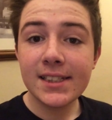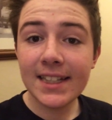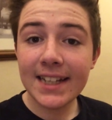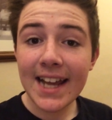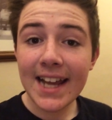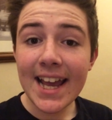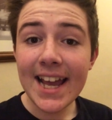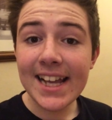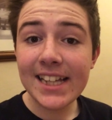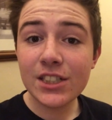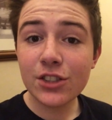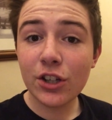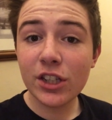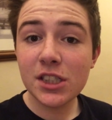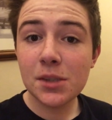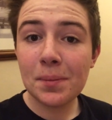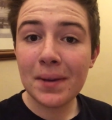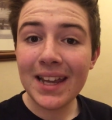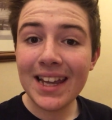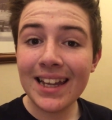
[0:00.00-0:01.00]
Today is going
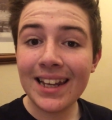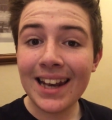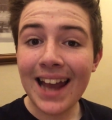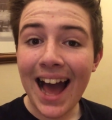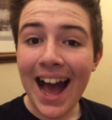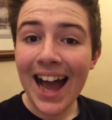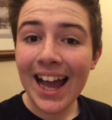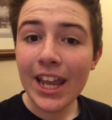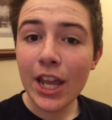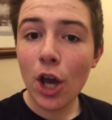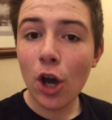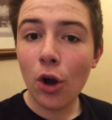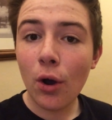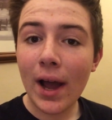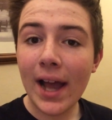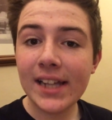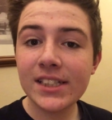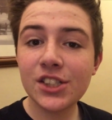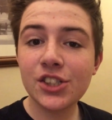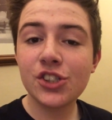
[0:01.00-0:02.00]
to be an
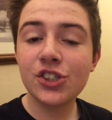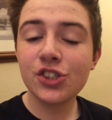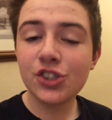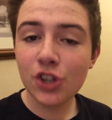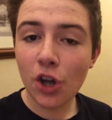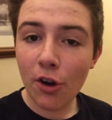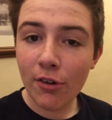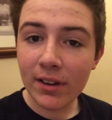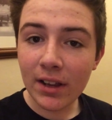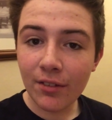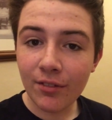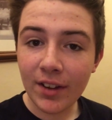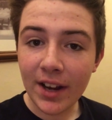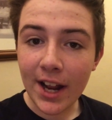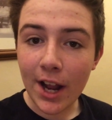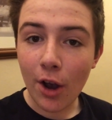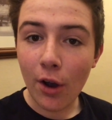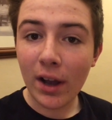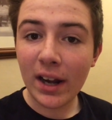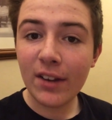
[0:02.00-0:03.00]
iOS tutorial
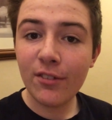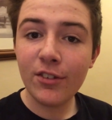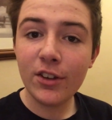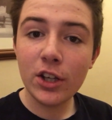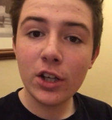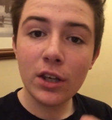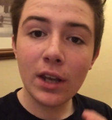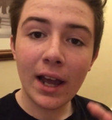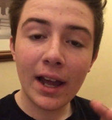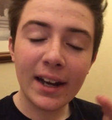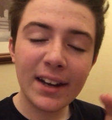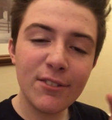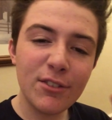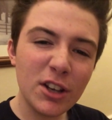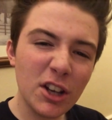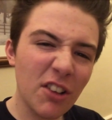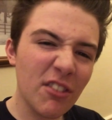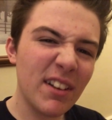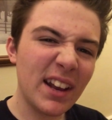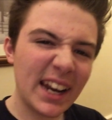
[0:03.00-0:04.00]
video and if you and if
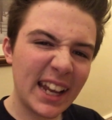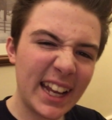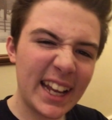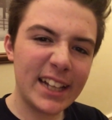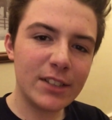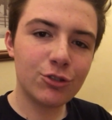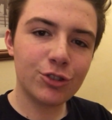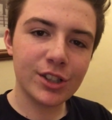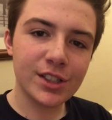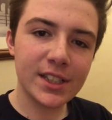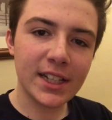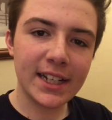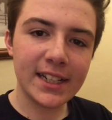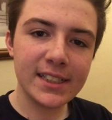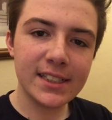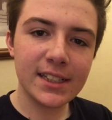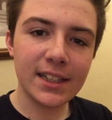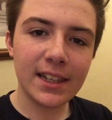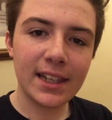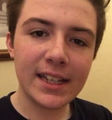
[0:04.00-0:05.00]
you're not really interested
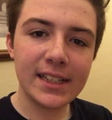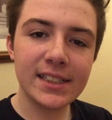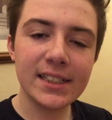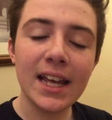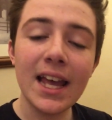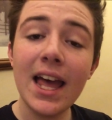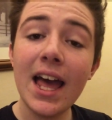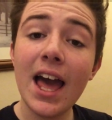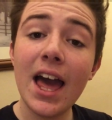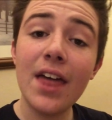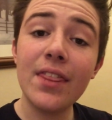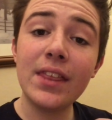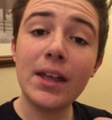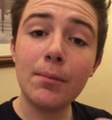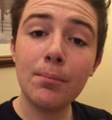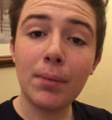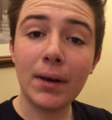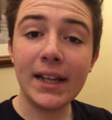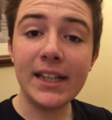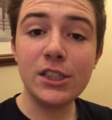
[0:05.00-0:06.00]
into this uh,
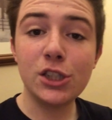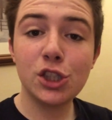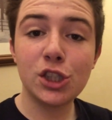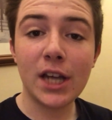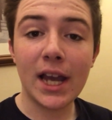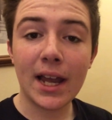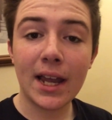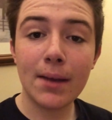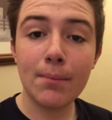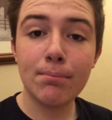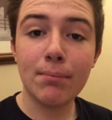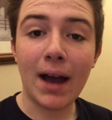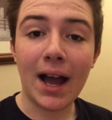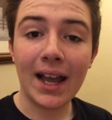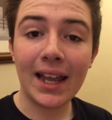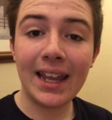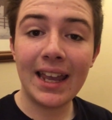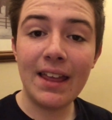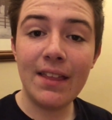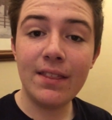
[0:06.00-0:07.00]
then please check
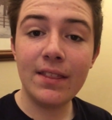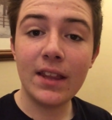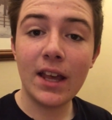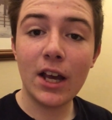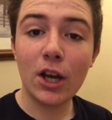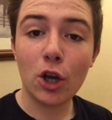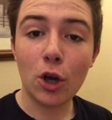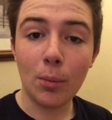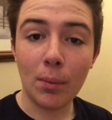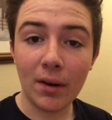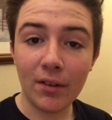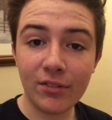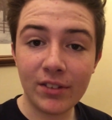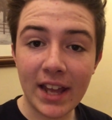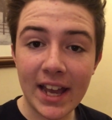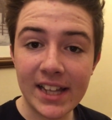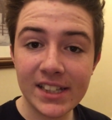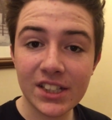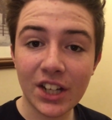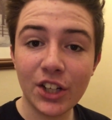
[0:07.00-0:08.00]
back in a couple of
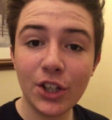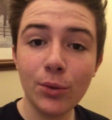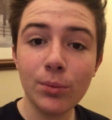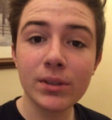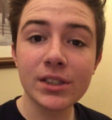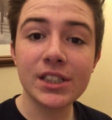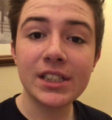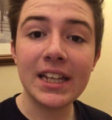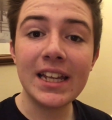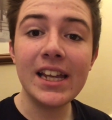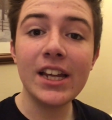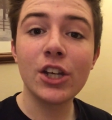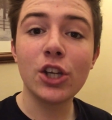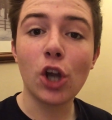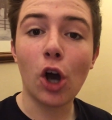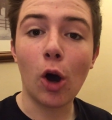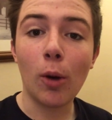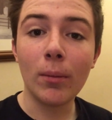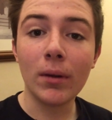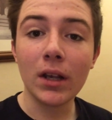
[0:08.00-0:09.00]
days and you will see a
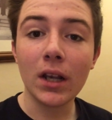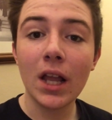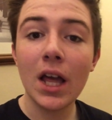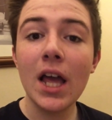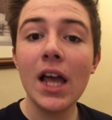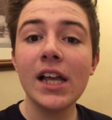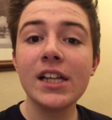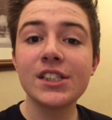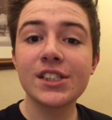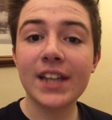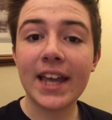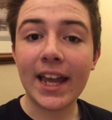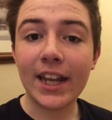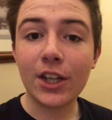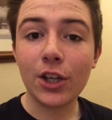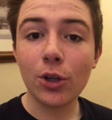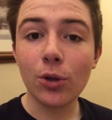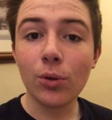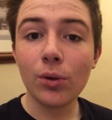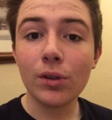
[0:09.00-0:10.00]
normal
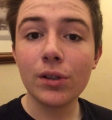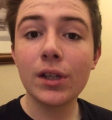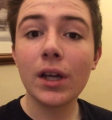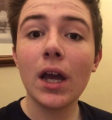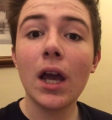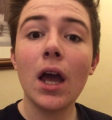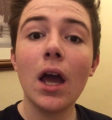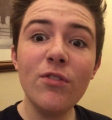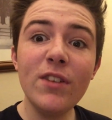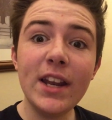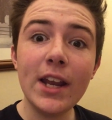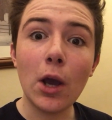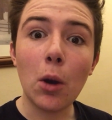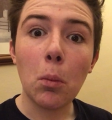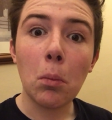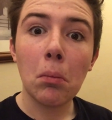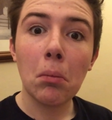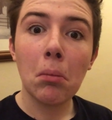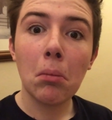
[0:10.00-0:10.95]
scheduled video.